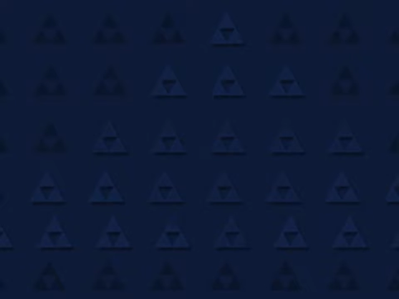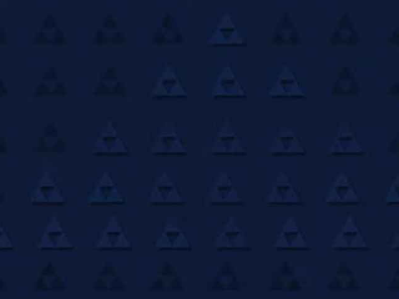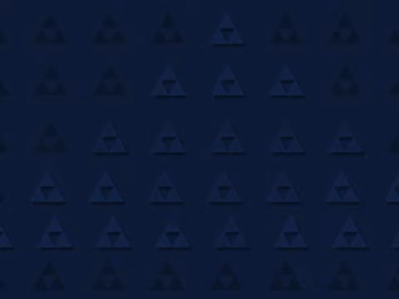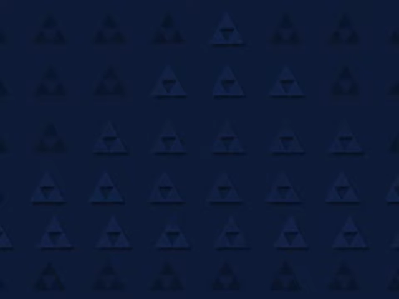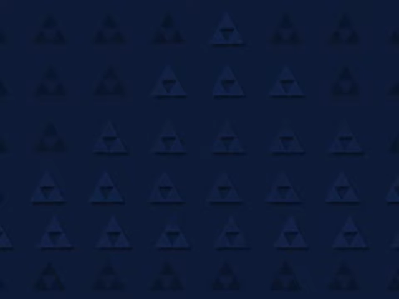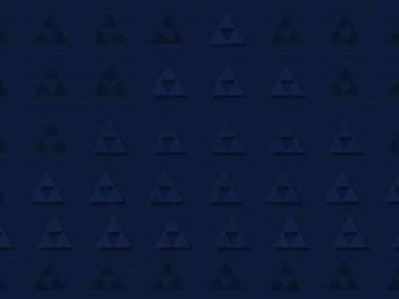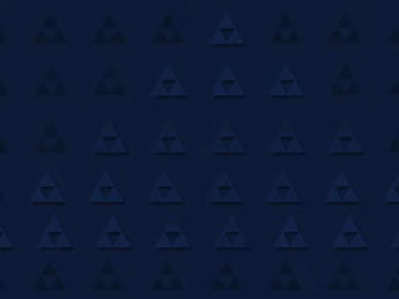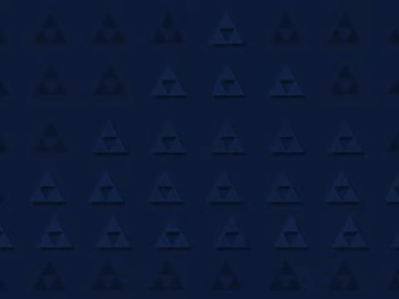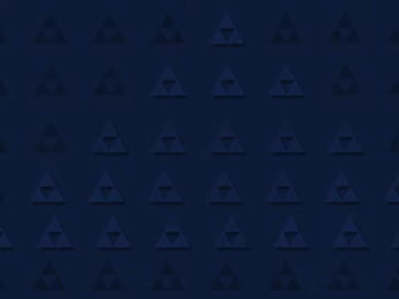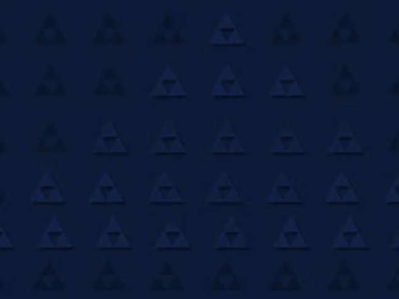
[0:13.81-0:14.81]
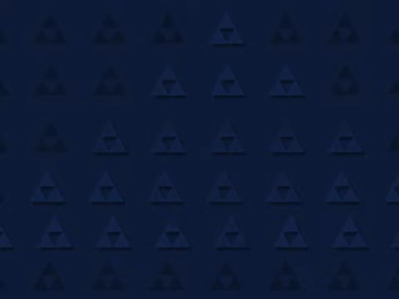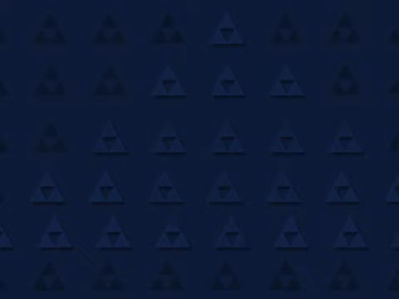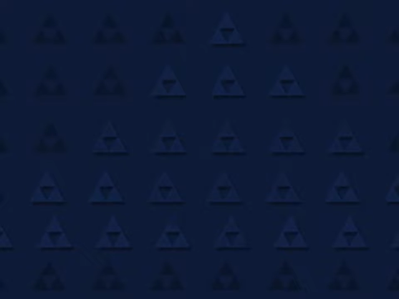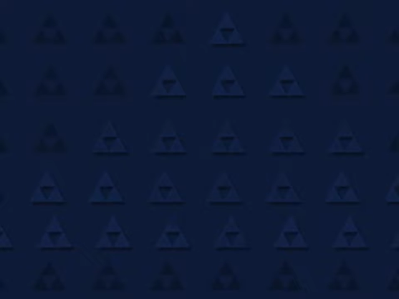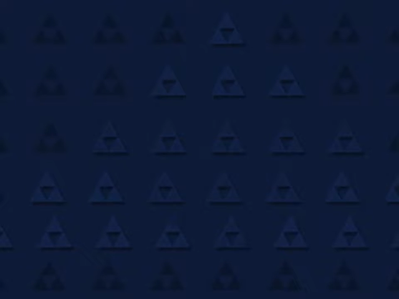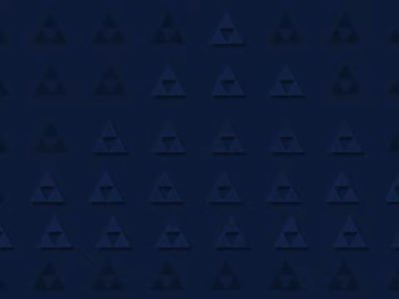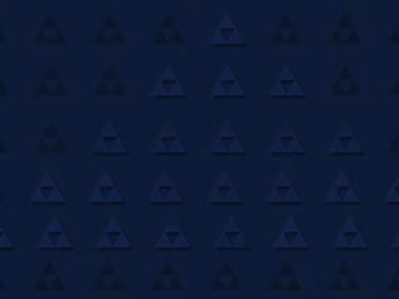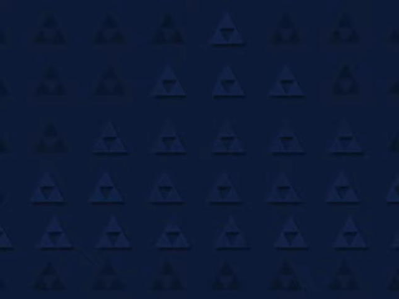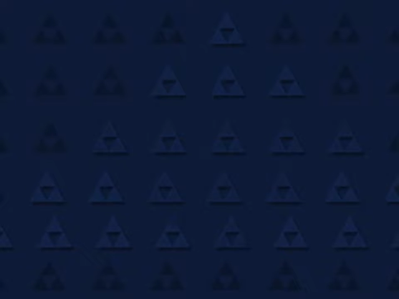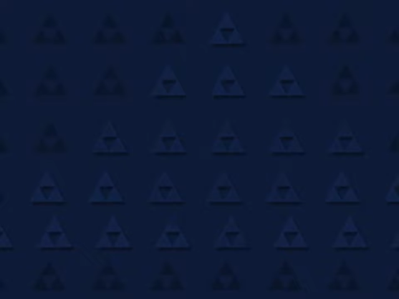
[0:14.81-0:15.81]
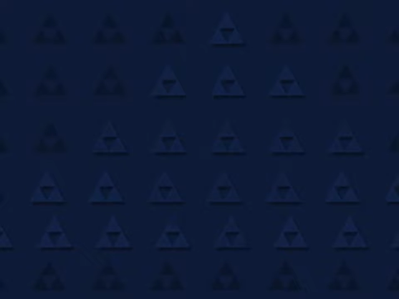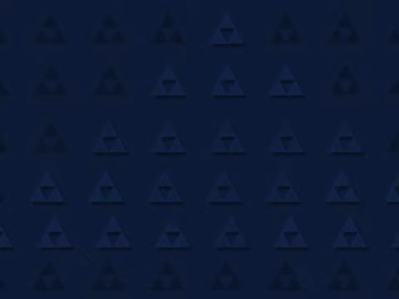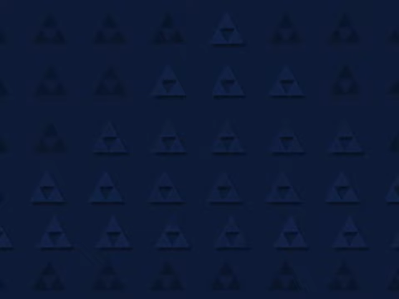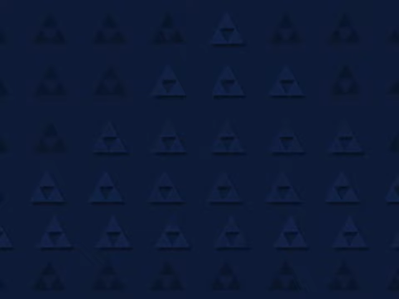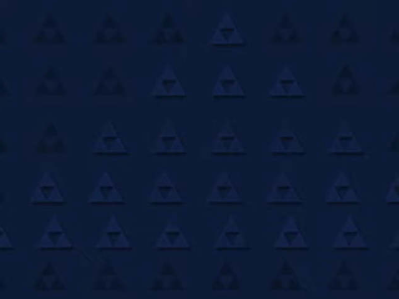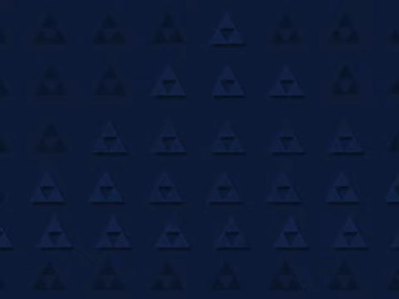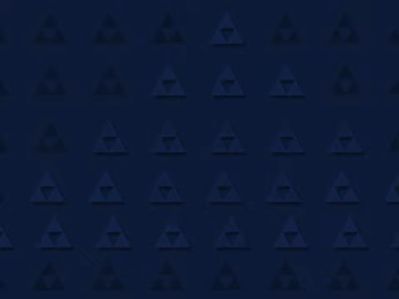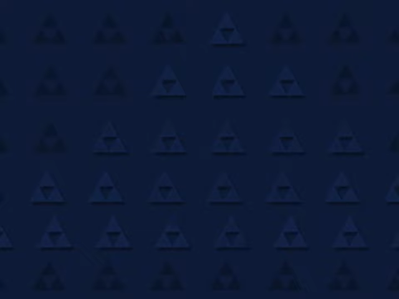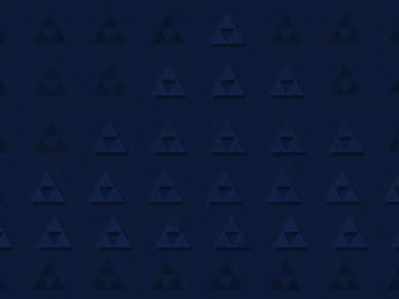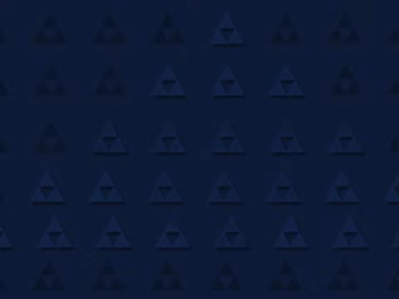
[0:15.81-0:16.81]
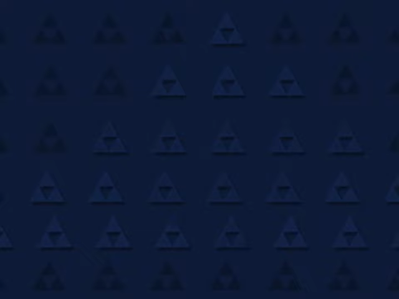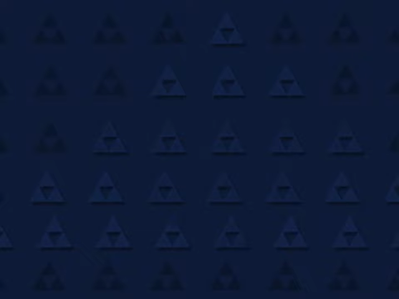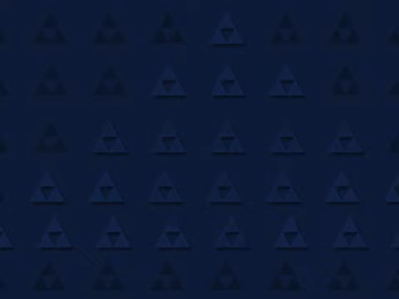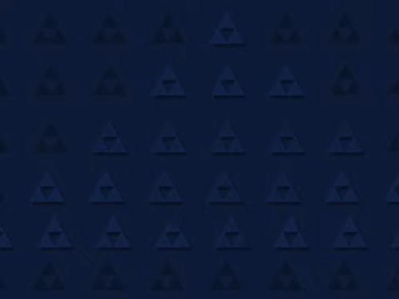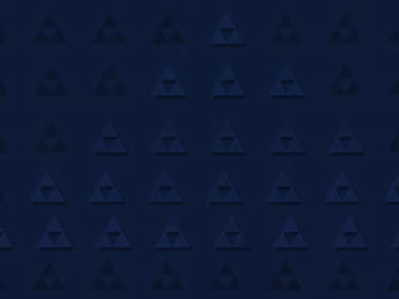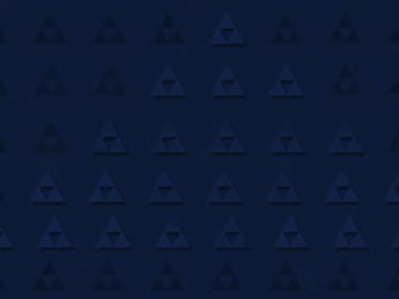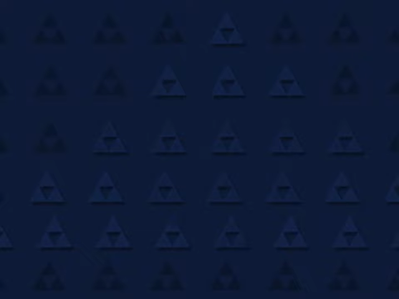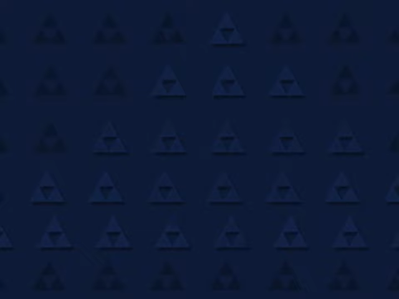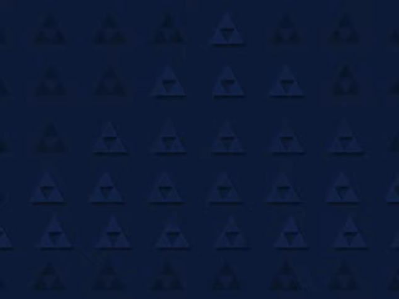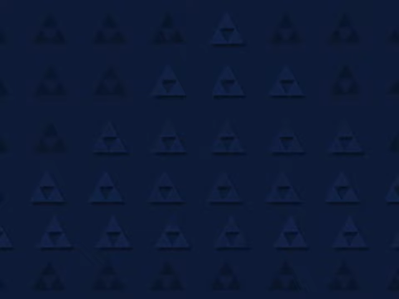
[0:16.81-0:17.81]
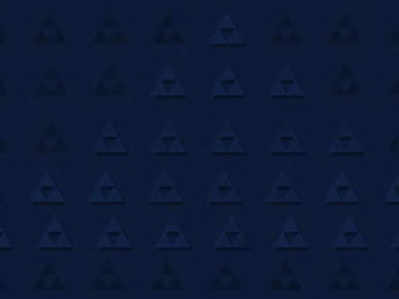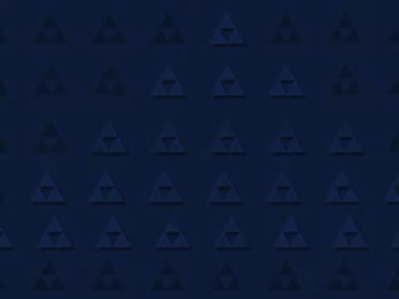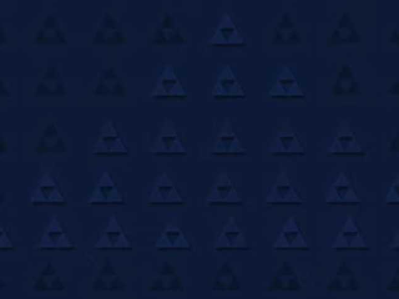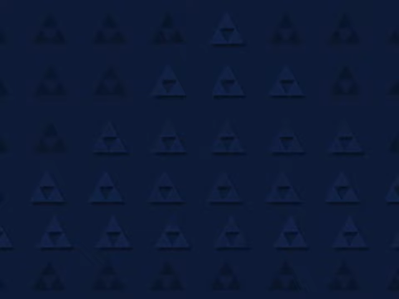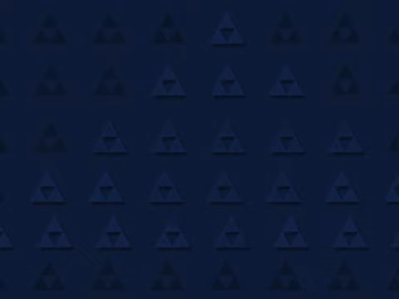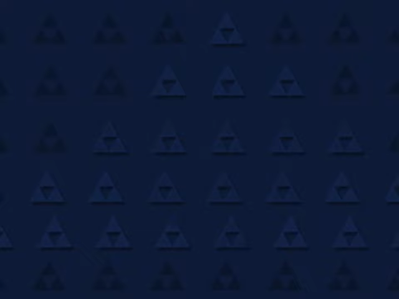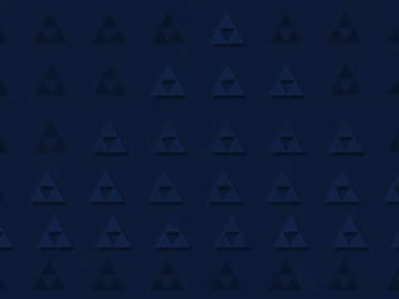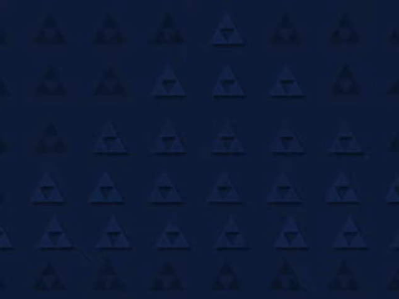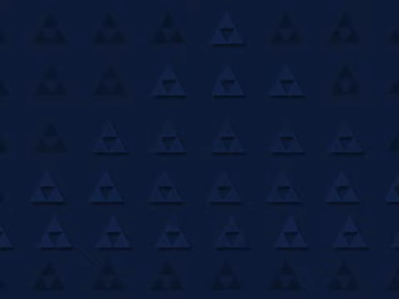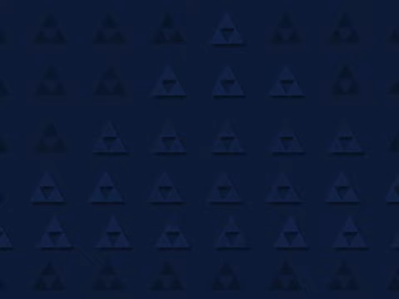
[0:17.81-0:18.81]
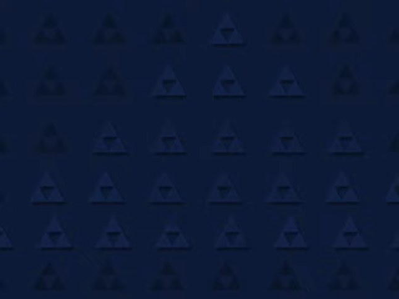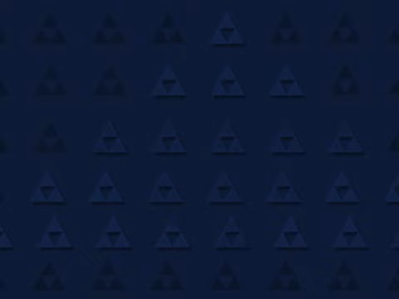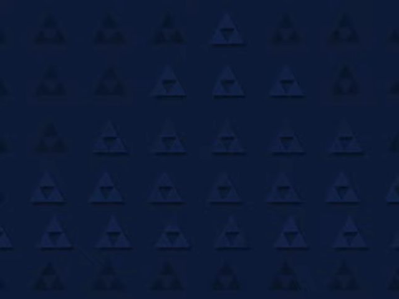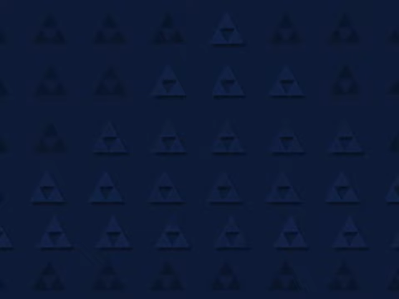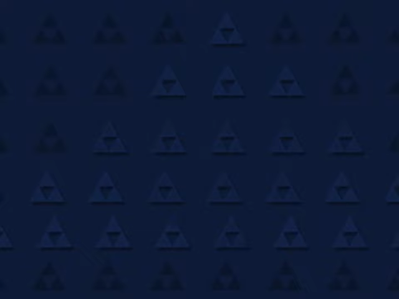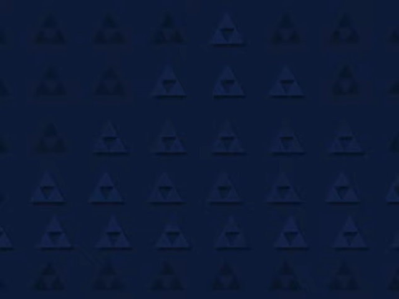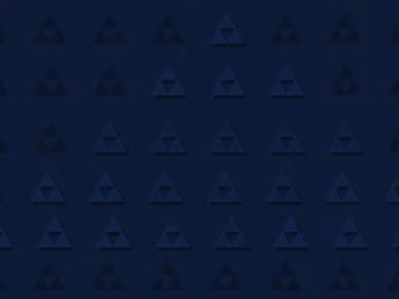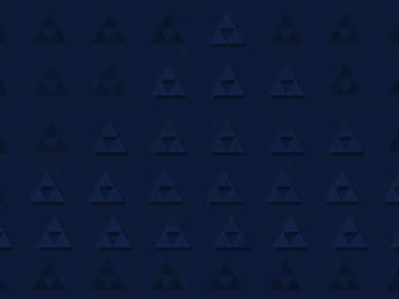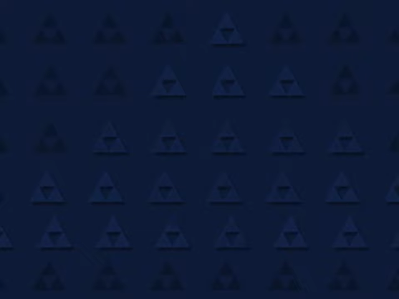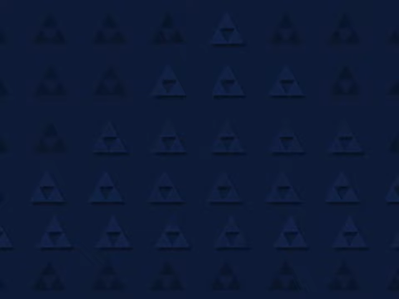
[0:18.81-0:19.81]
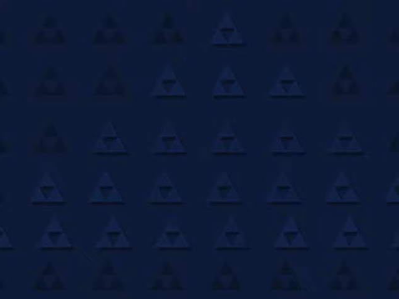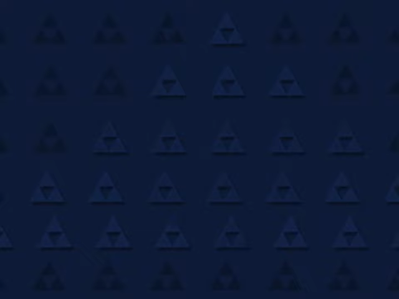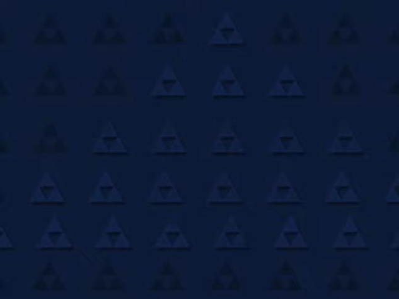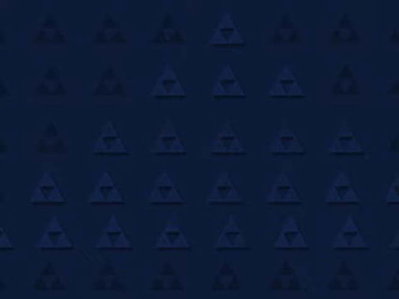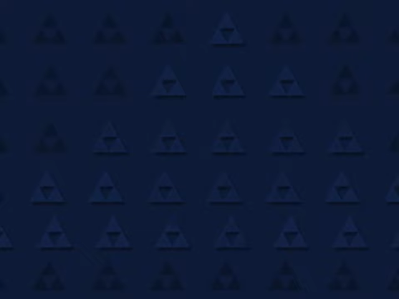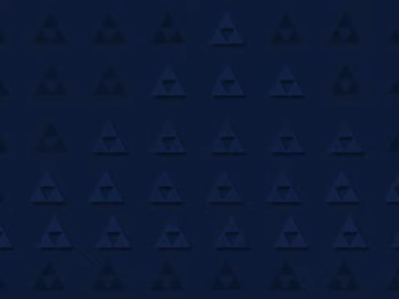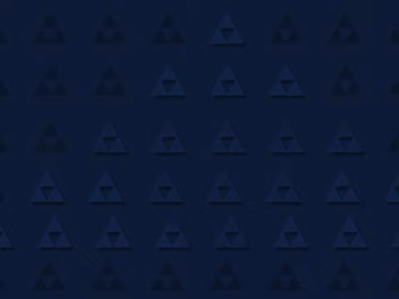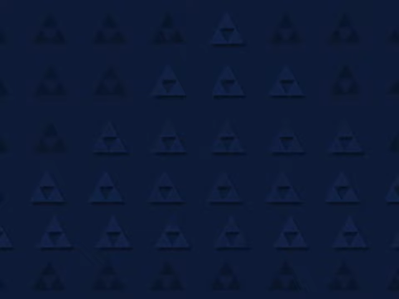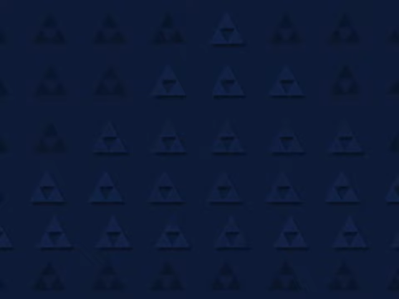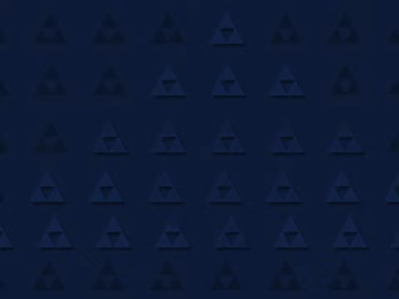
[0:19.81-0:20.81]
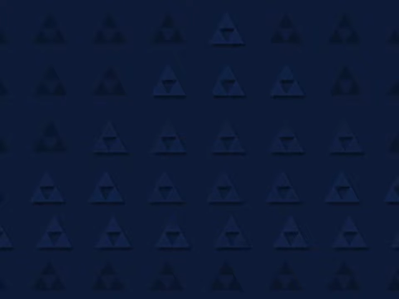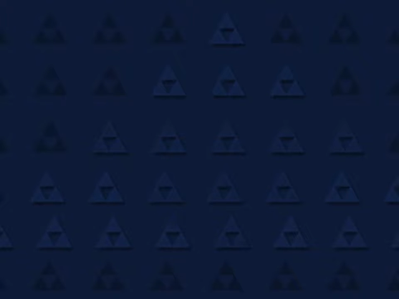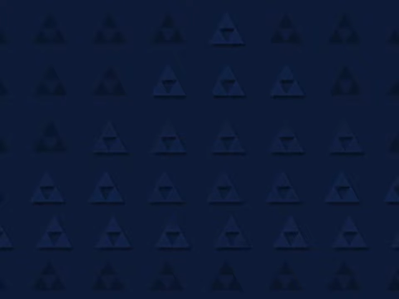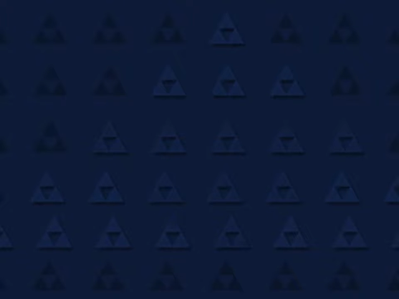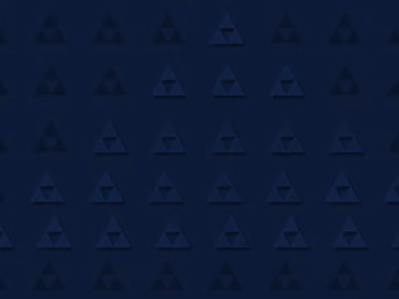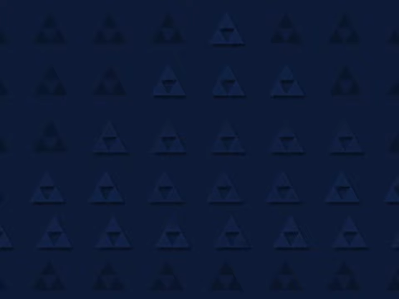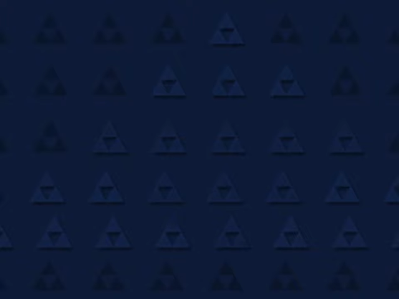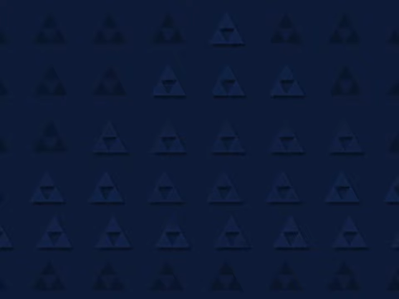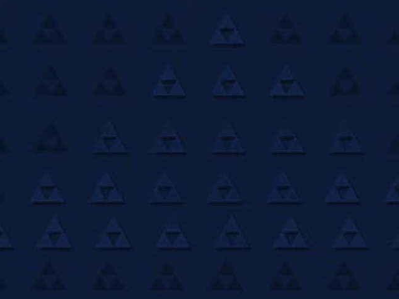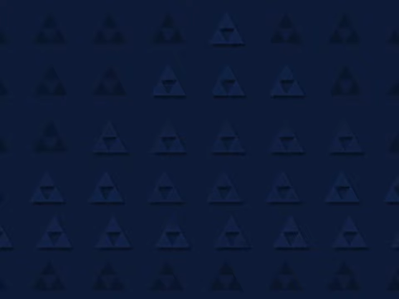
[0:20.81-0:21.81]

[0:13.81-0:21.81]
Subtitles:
[unreadable: no face in view]